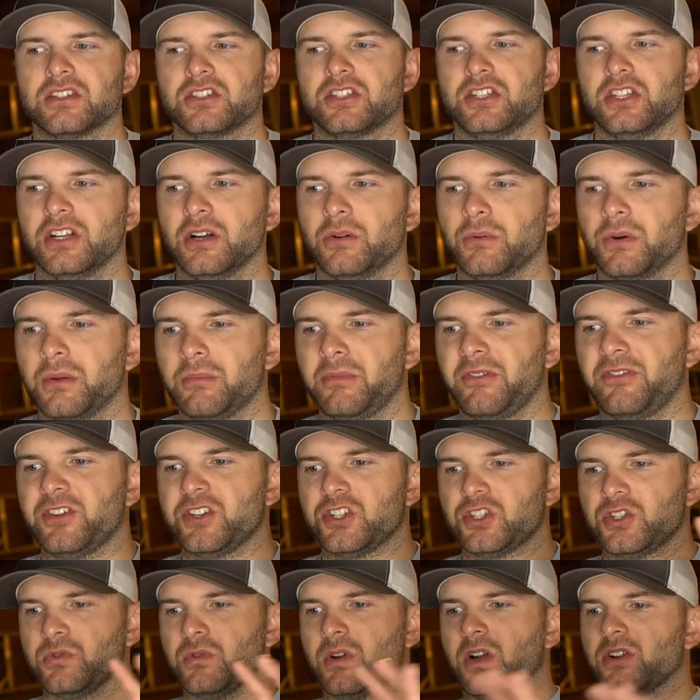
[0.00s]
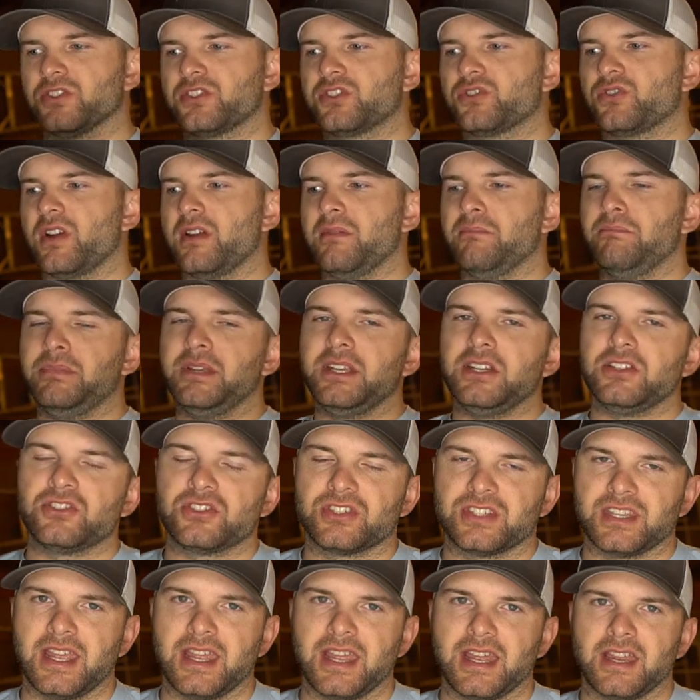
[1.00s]
So you don't want to be fishing around straight beach
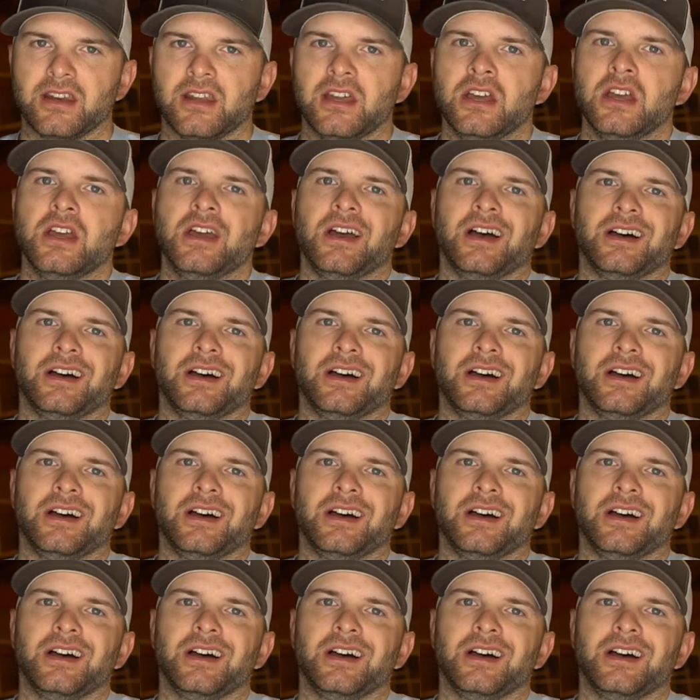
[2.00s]
sand.